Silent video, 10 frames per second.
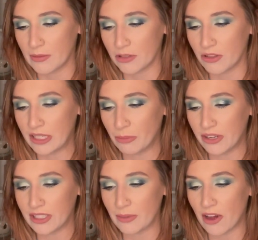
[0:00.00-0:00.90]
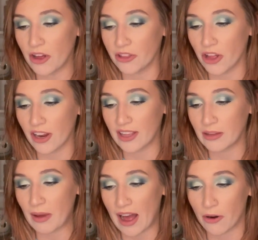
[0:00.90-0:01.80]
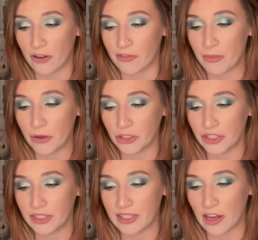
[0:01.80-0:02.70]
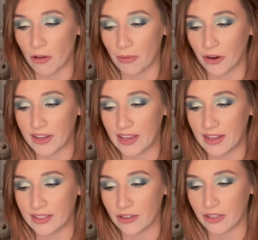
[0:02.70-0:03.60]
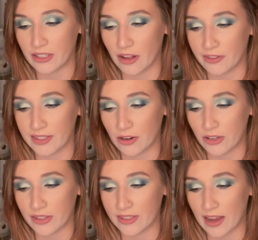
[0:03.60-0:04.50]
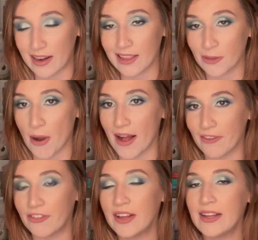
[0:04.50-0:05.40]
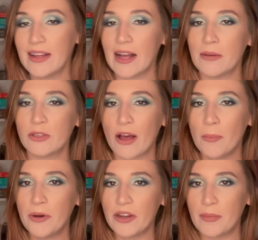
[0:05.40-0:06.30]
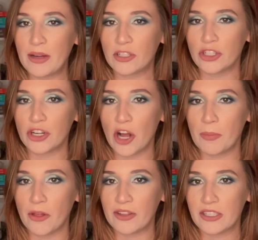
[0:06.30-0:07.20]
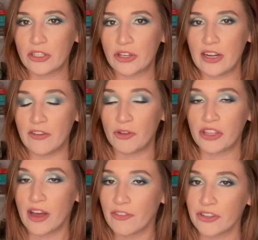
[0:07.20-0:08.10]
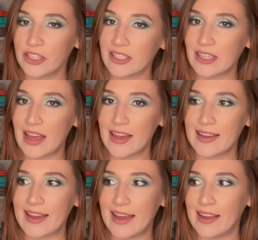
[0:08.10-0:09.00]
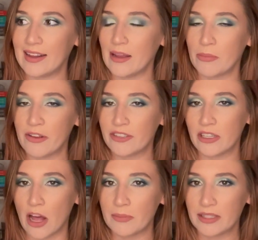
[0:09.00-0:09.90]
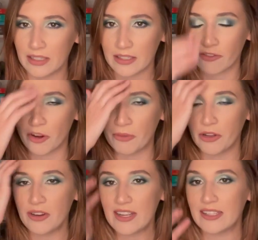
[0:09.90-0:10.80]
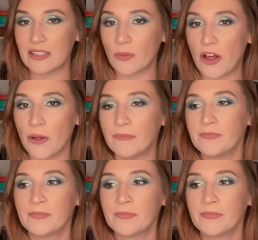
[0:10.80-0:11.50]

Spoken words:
So this book is about unlocking the power of emotions to help our kids, ourselves, and our society thrive. So I'll put a picture up on the screen of what the cover looks like and a brief synopsis from Goodreads as well.